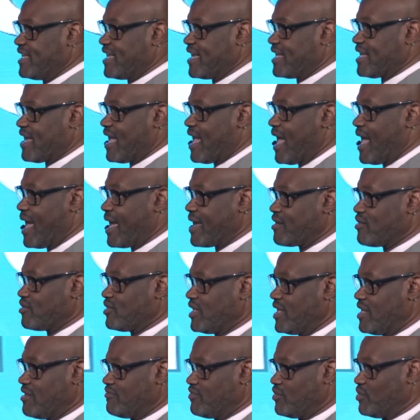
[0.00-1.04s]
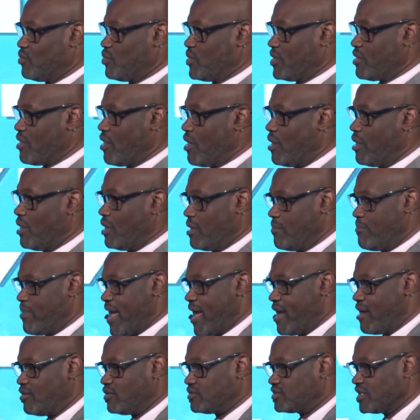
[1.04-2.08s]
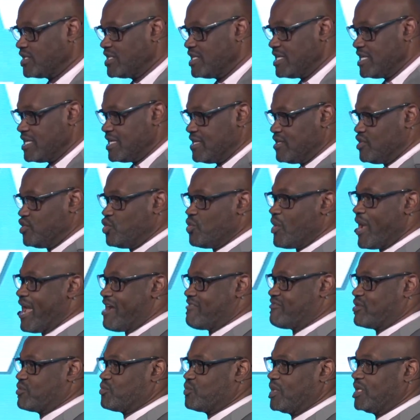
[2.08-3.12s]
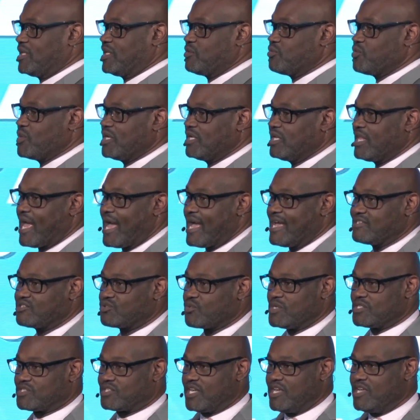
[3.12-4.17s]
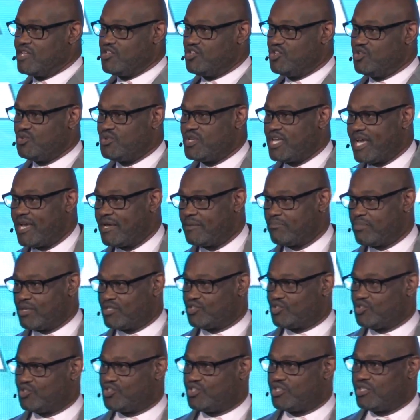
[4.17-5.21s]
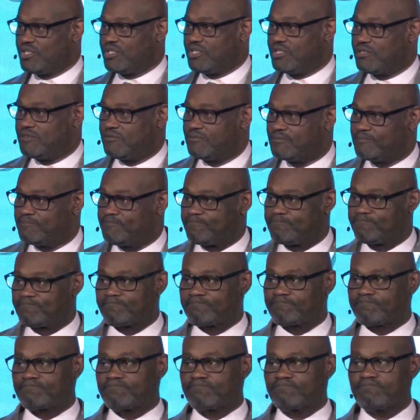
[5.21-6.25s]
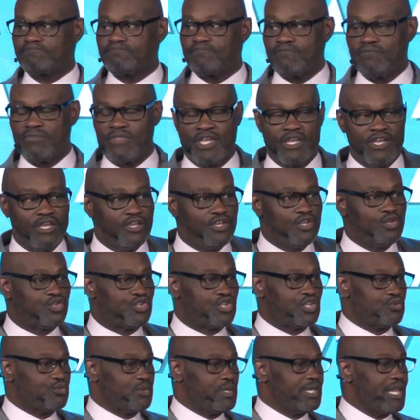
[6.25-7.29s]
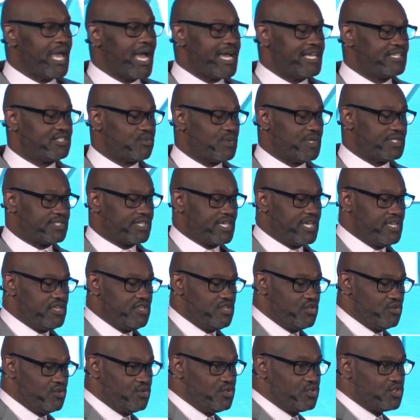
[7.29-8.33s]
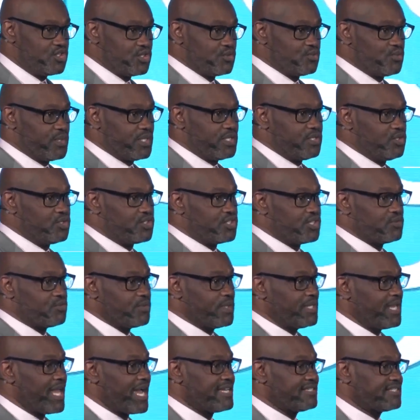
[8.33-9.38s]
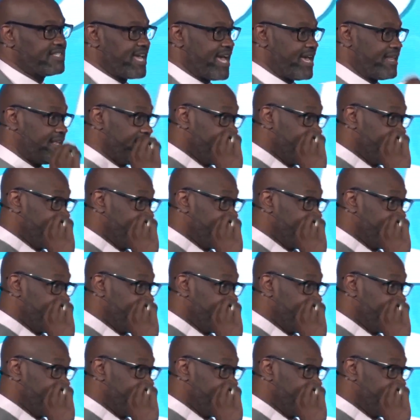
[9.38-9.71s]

at a higher level. We're all about you haven't really realized what's in you yet, but you should. You should realize what's in you. You should realize that.